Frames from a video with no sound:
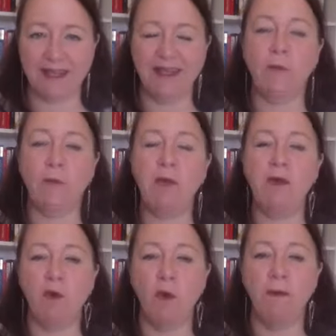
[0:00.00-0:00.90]
And, you know, we,
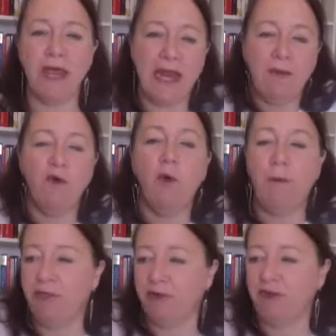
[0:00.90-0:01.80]
we've all, you know, we've all
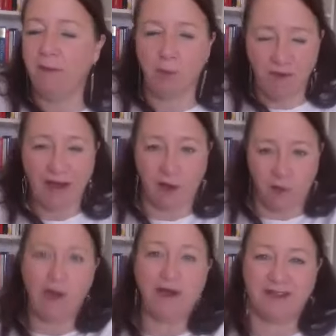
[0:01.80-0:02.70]
been through times we've had a
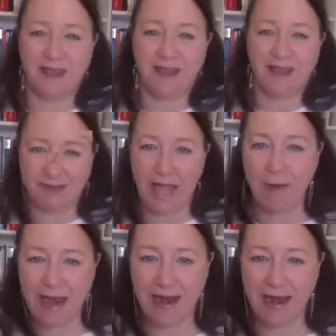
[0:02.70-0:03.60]
crutch to keep us
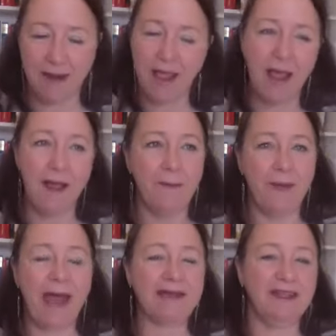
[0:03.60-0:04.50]
going, and
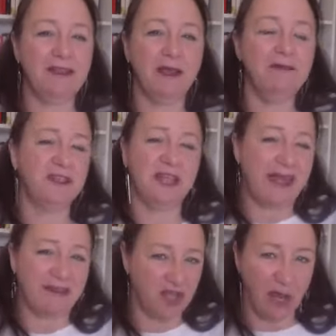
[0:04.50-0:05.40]
but actually those
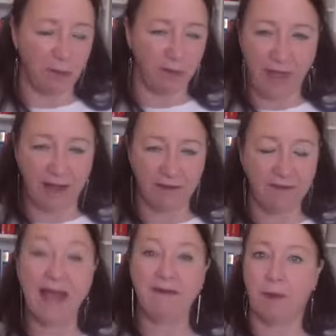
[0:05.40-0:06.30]
external things
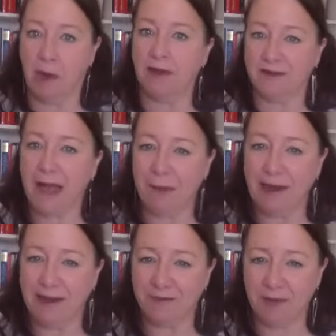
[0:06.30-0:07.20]
never bring us
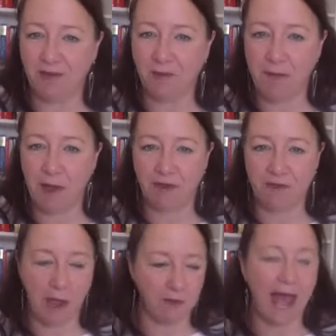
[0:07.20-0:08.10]
happiness, because we both
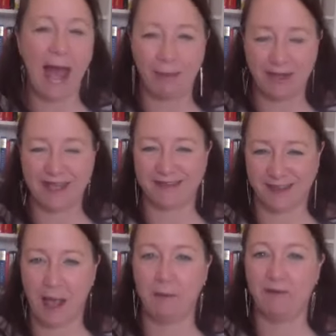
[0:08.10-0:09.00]
know that happiness has
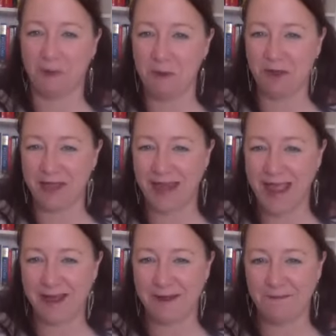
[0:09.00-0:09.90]
to come from within
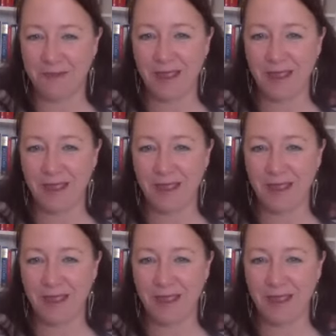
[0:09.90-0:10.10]
here.